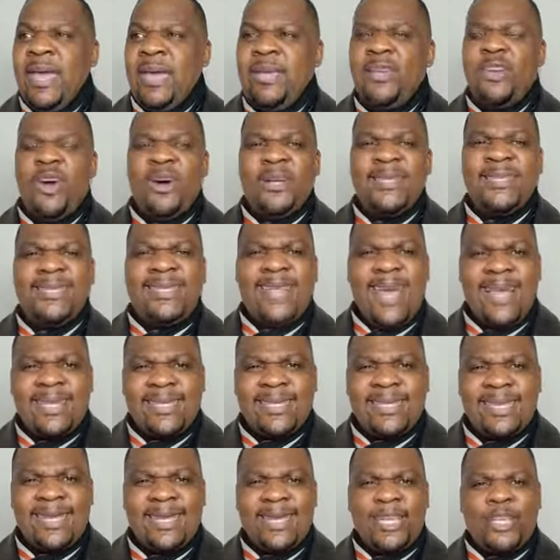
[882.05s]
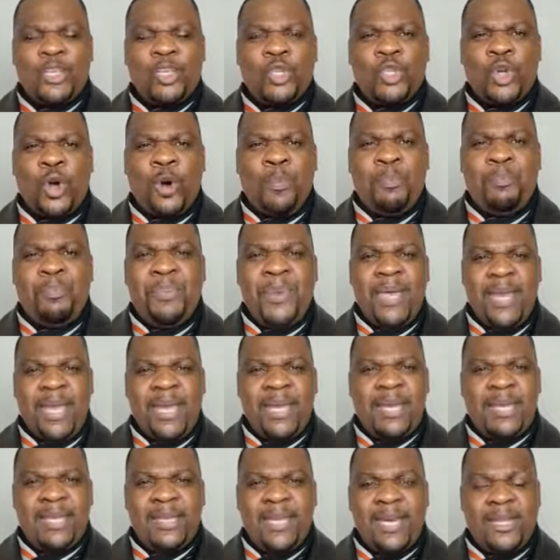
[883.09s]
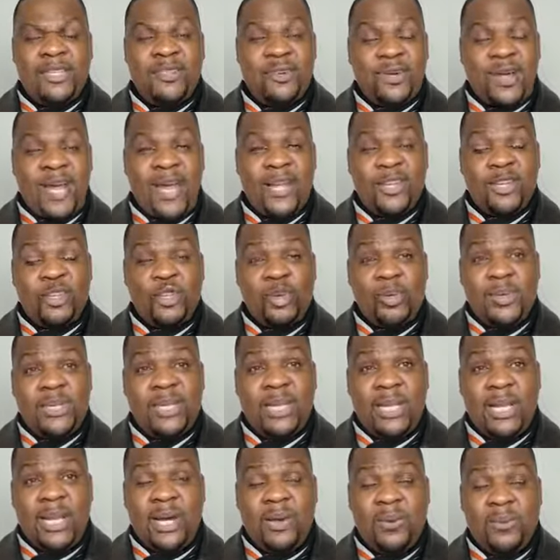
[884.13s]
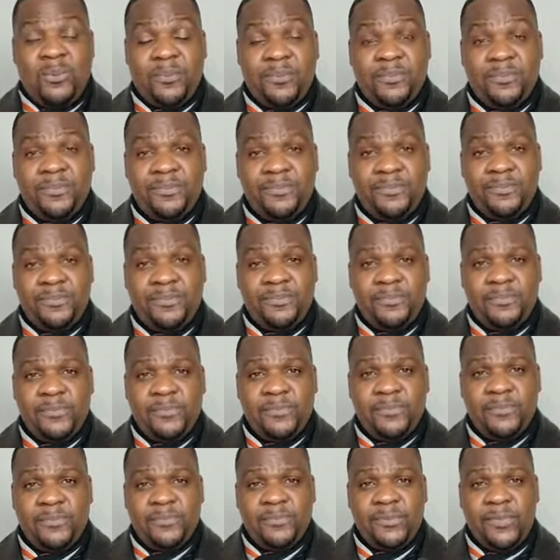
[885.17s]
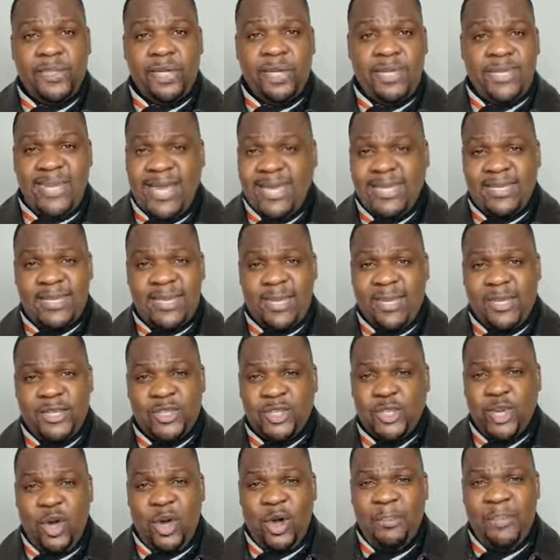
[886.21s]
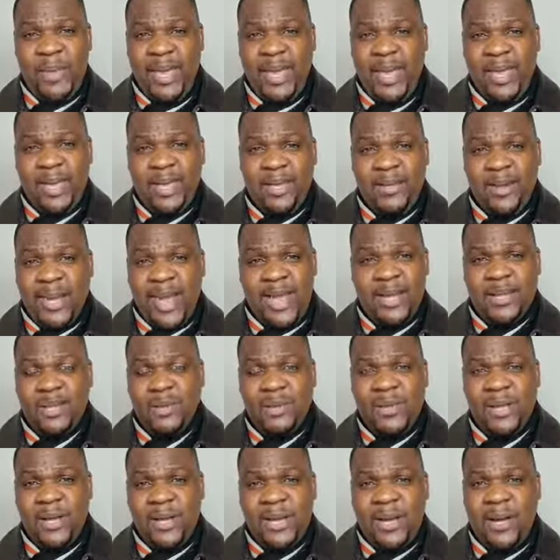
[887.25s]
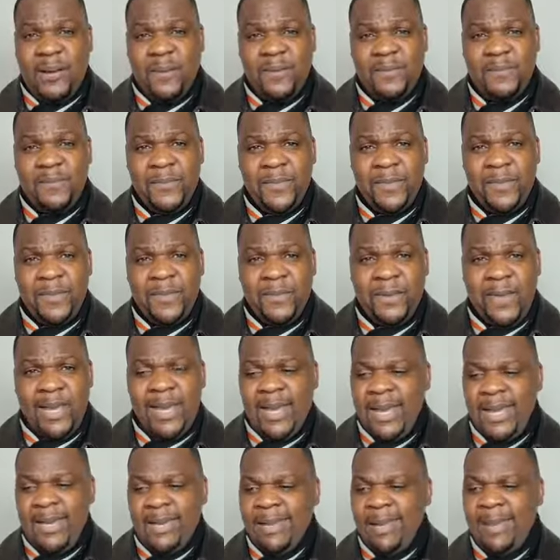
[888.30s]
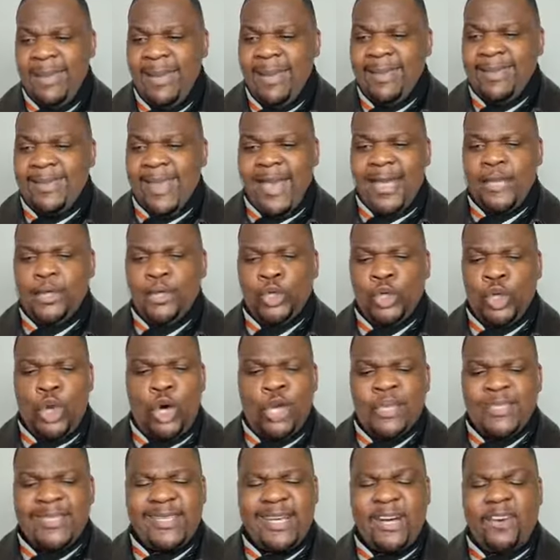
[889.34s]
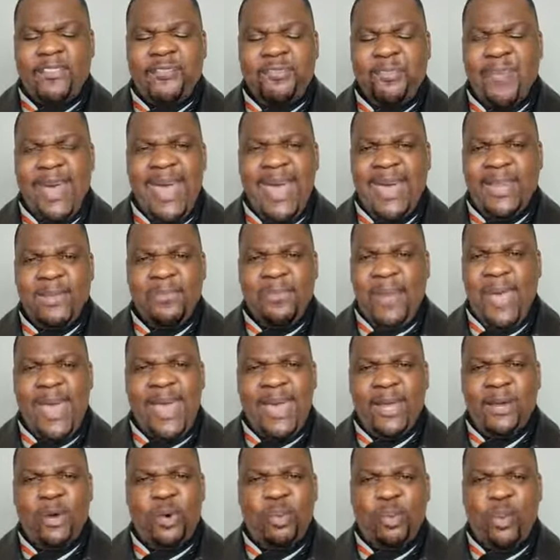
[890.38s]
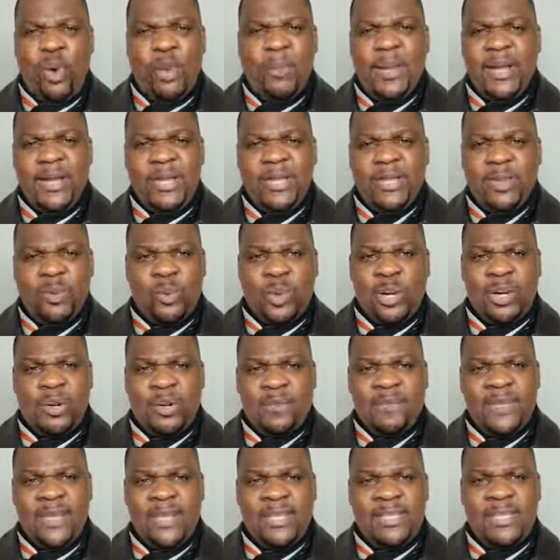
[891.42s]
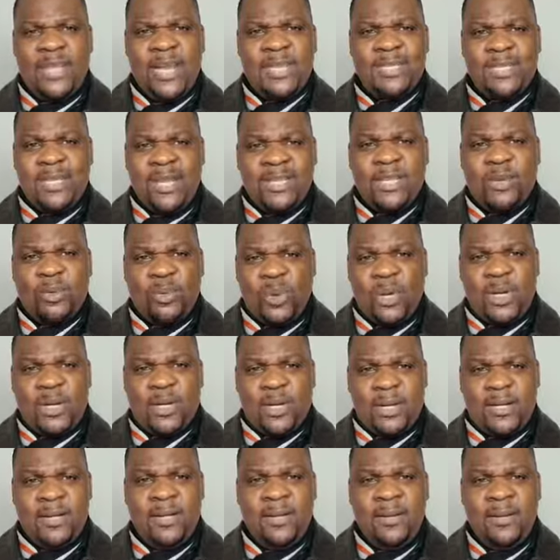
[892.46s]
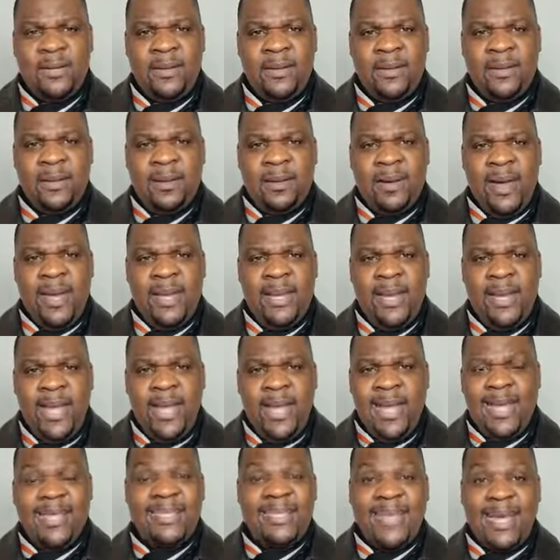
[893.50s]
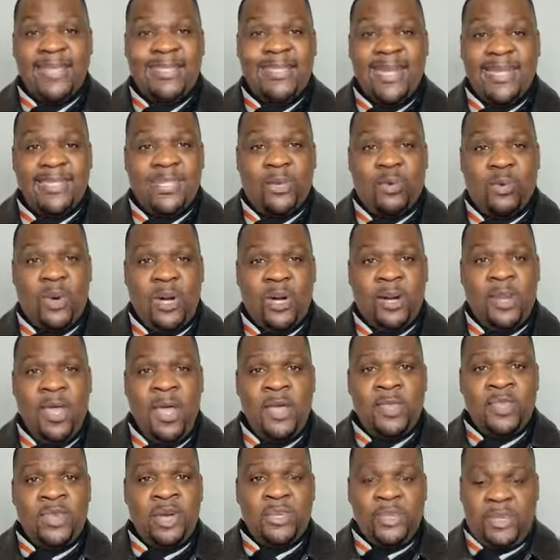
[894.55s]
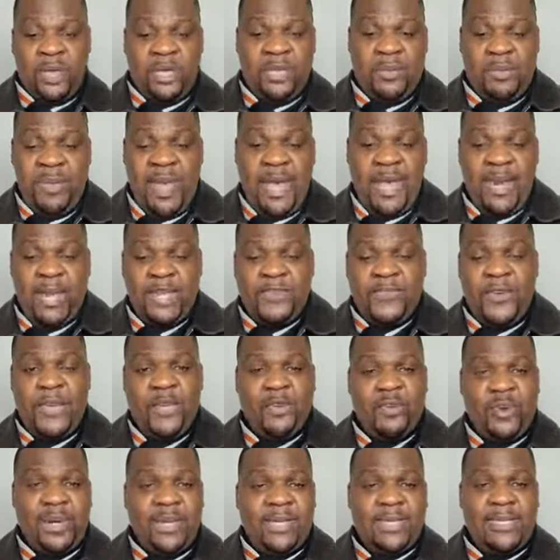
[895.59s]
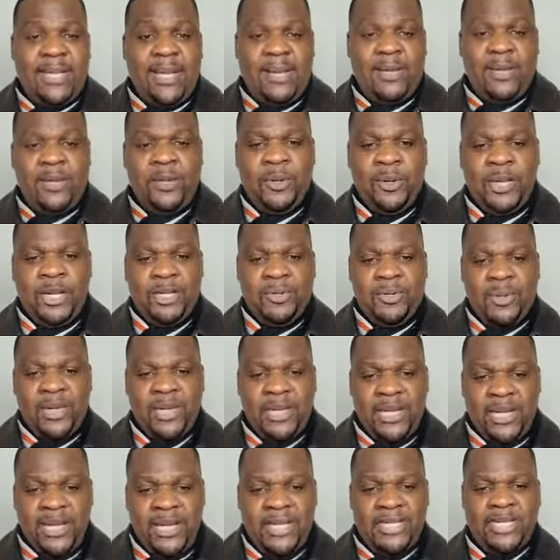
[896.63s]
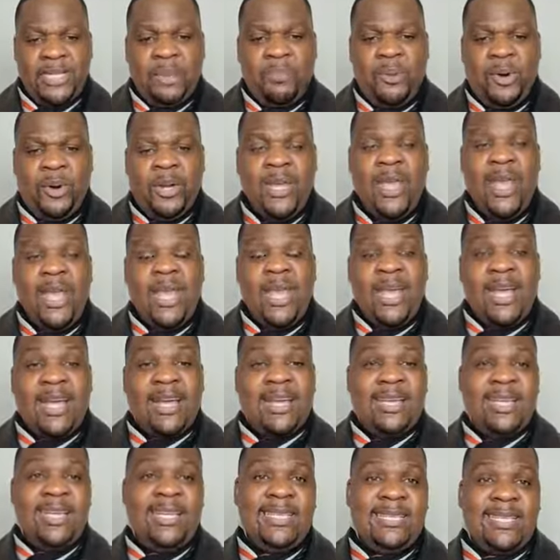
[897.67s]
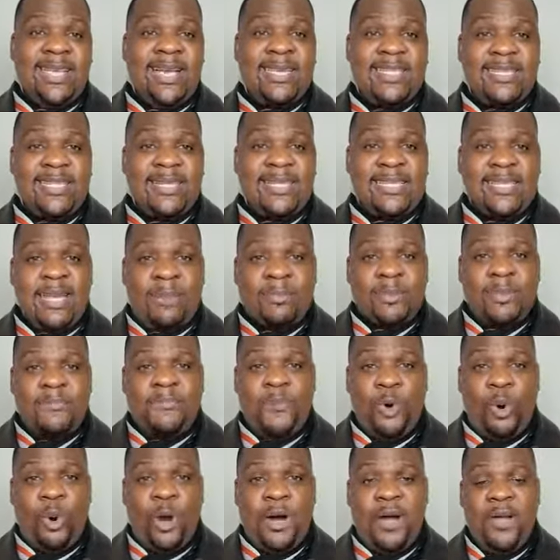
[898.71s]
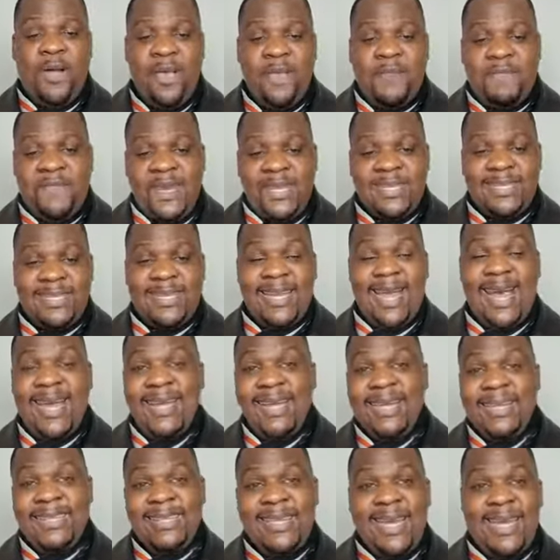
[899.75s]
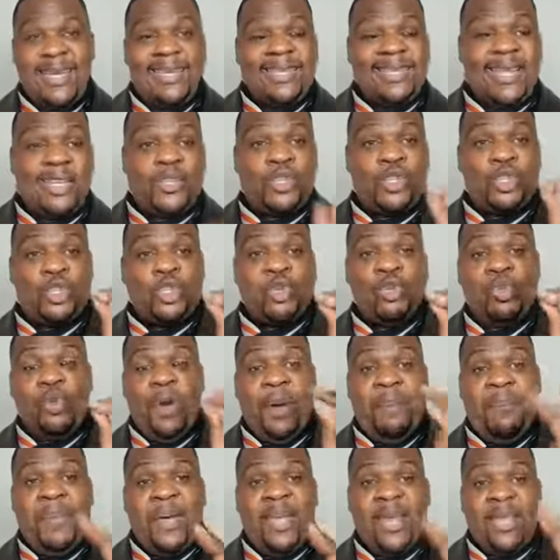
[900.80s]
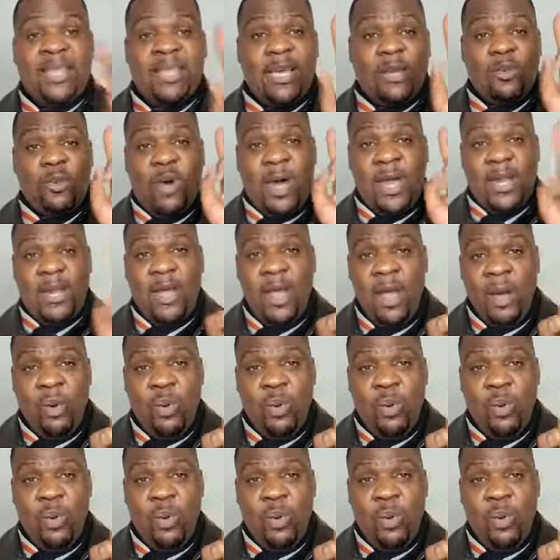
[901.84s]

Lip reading: Your destiny is so big that you can't do it alone. Your destiny is so big, you can't do it alone. There is no self-made man or woman in the world. It just doesn't work. All right? It just doesn't work. So it matters for you to understand, you need to enlist support. Ecclesiastes chapter 4, verse 9 and 10, it says, two are better than one.